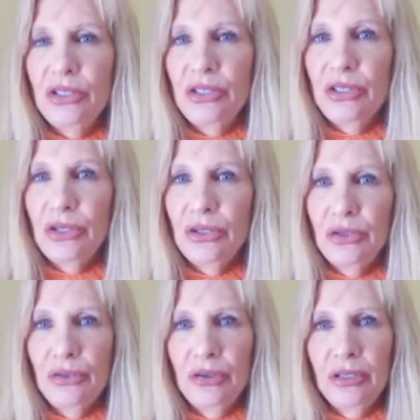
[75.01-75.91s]

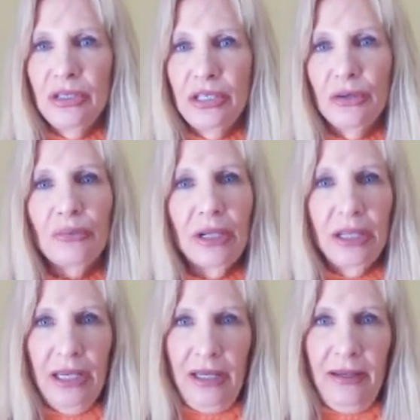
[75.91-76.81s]
to
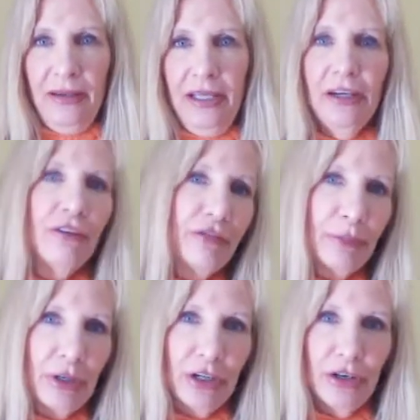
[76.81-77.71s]
really heal
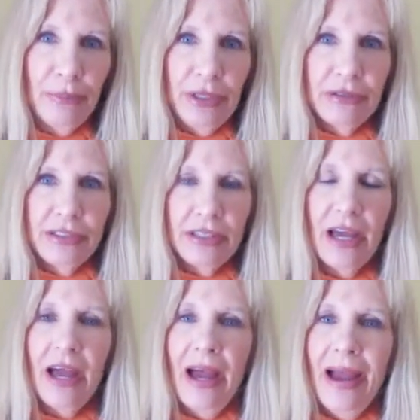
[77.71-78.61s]
from her abuse
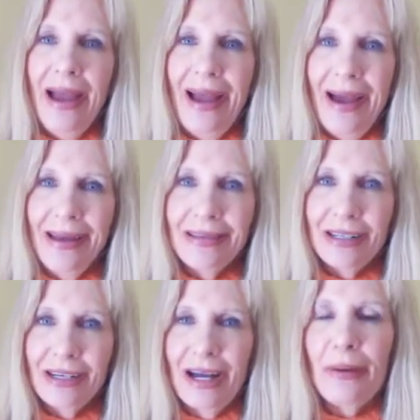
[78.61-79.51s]
and
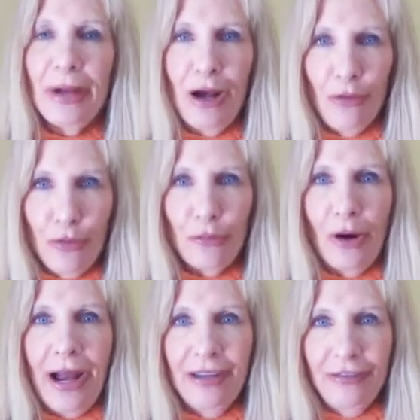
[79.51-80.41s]
come out
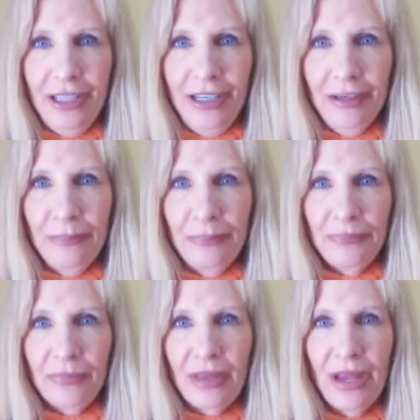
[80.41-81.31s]
thriving.
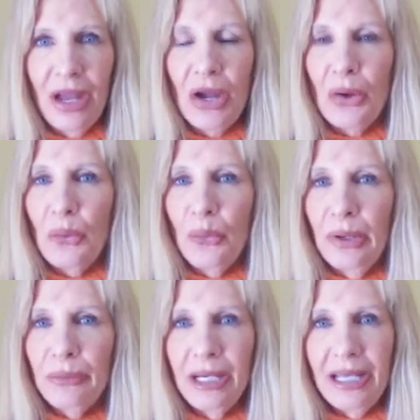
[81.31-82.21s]

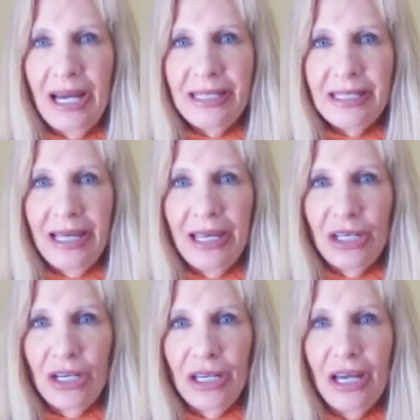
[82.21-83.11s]
We realized
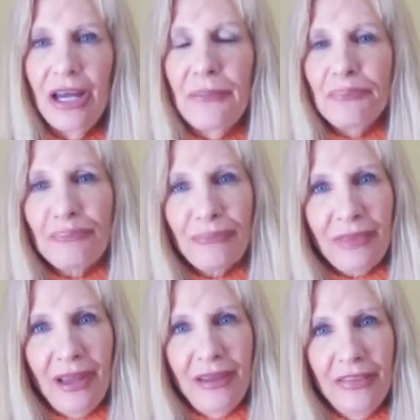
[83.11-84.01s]
that
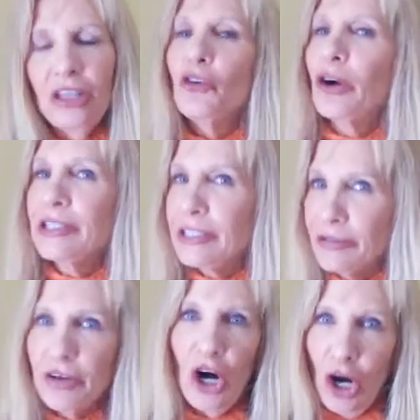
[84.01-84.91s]
the lords
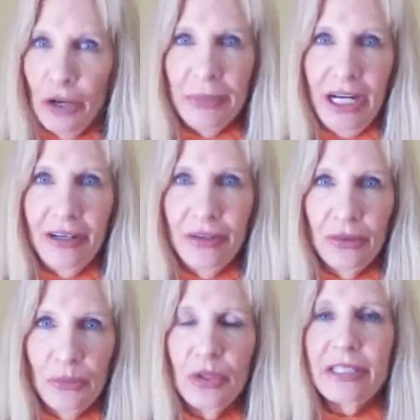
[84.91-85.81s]
of karma
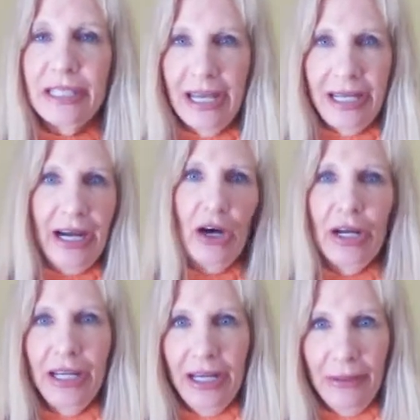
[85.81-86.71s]
will take care
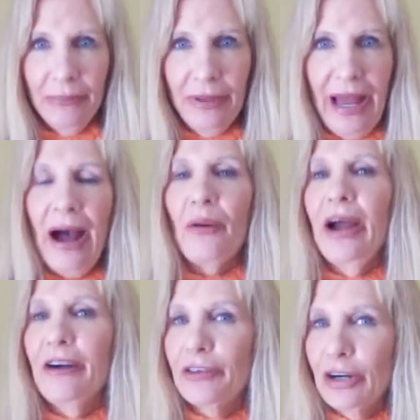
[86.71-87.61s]
of him,
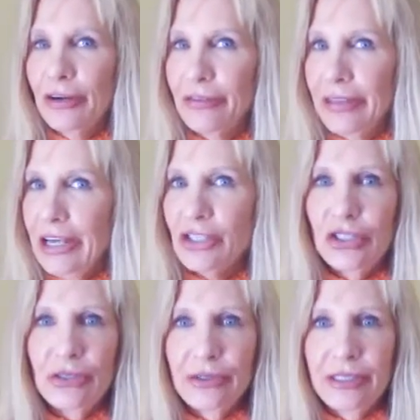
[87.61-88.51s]
however they
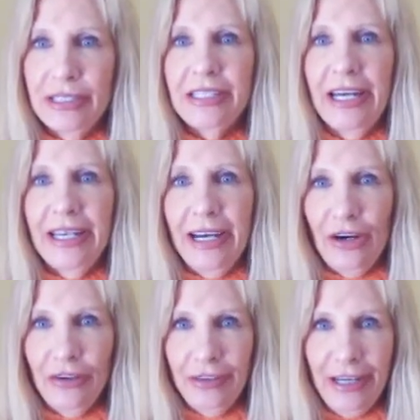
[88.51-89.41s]
choose to take
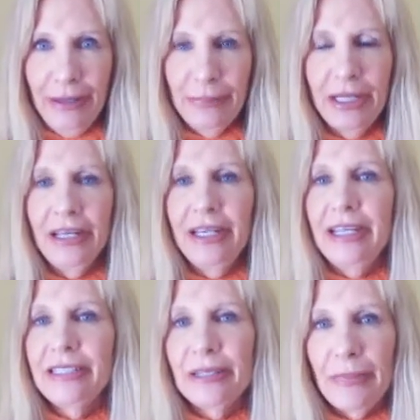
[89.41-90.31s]
care of him.
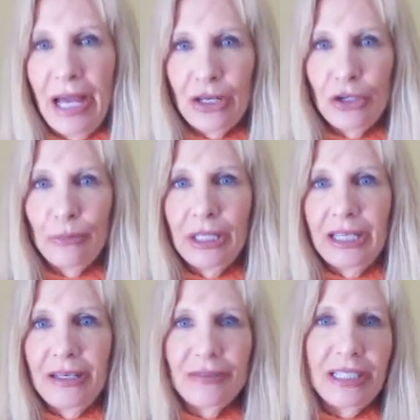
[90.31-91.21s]
He's a man who
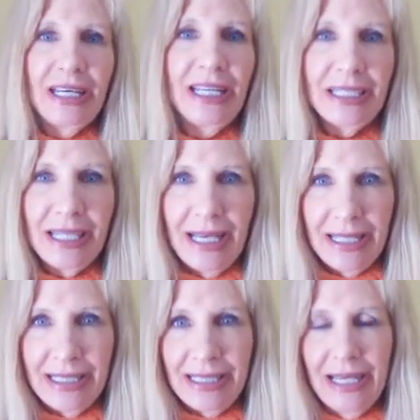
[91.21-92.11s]
believes that he's
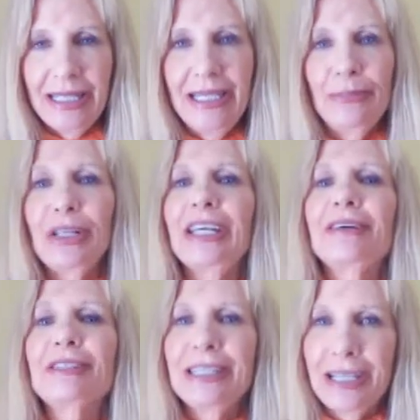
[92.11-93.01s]
innocent. He
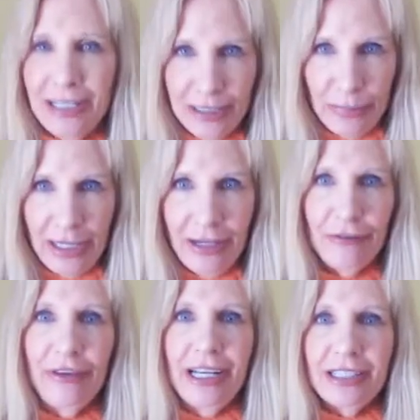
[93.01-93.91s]
believes that he's being a
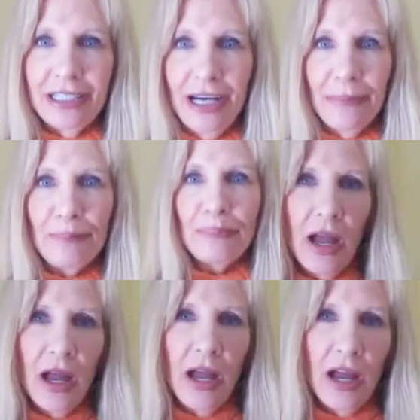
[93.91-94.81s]
victim.
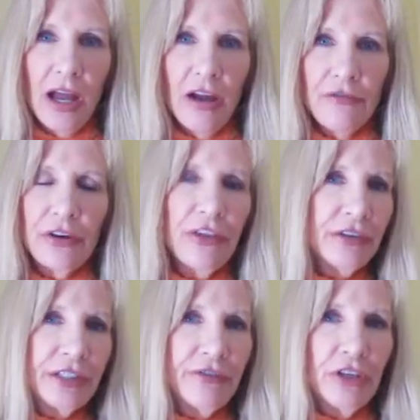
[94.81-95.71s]
For
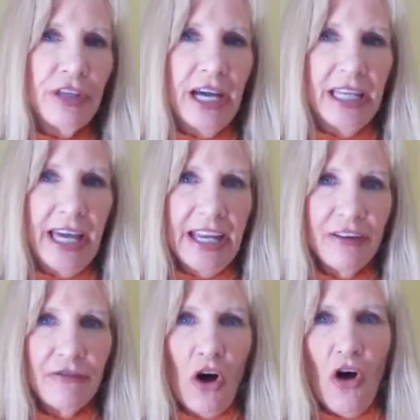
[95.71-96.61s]
those of you that get
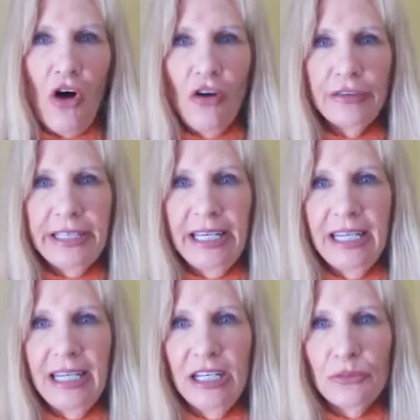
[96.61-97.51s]
involved
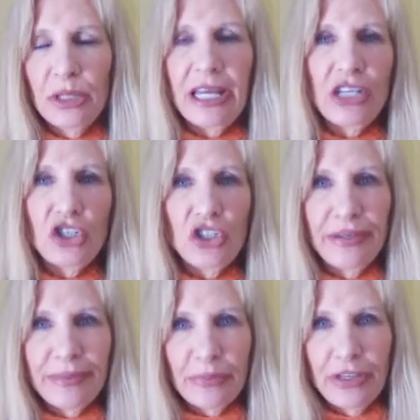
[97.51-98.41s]
in
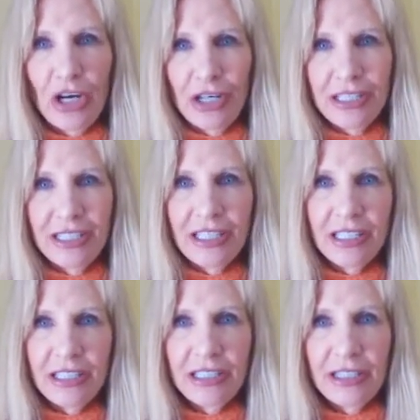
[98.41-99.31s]
relationships with
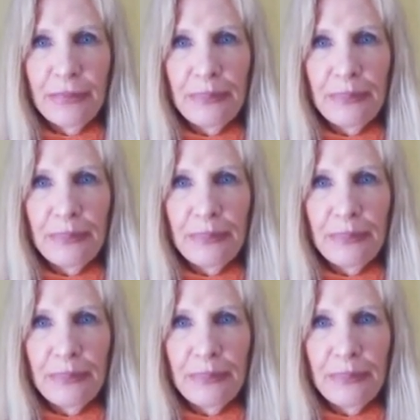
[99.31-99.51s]
narcissists,